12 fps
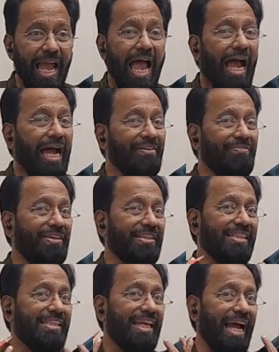And with
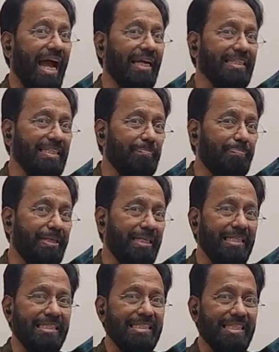added
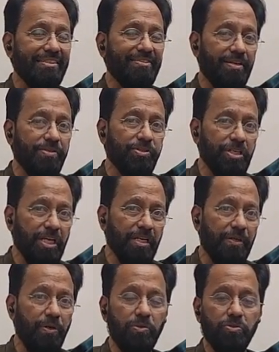beards and rustic
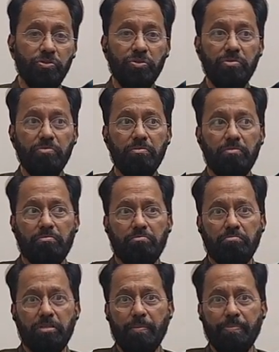looks,
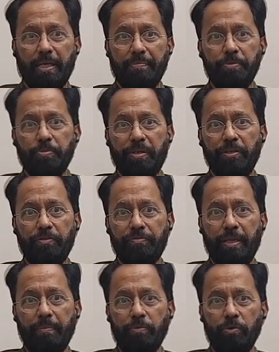sometimes many of
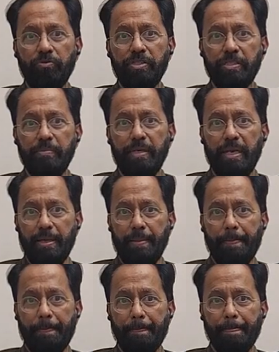them look similar
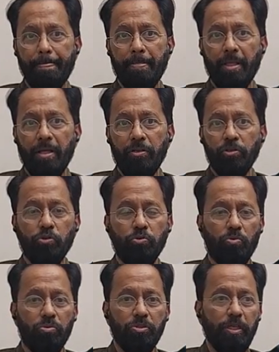
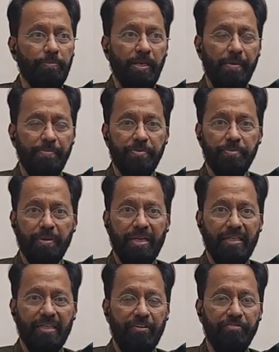you sometimes make
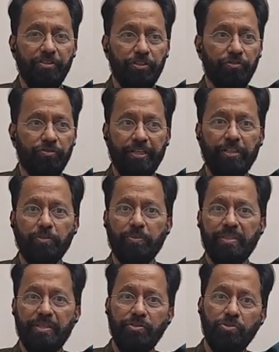an effort to find out
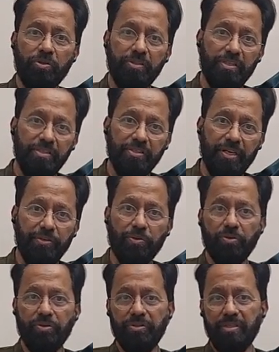whether he's on this side or
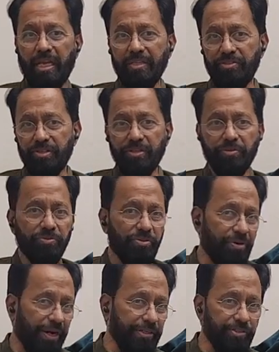on the that side, on the
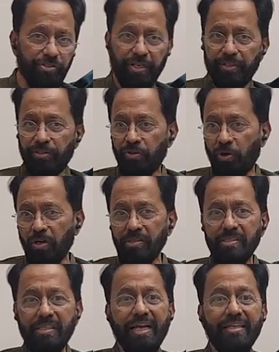right side, the wrong
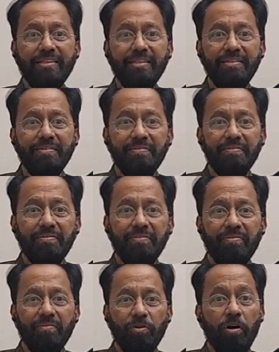side
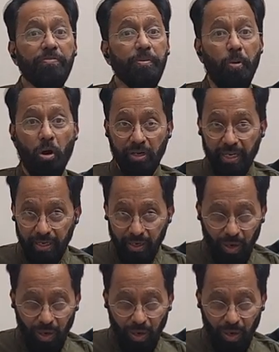of the border.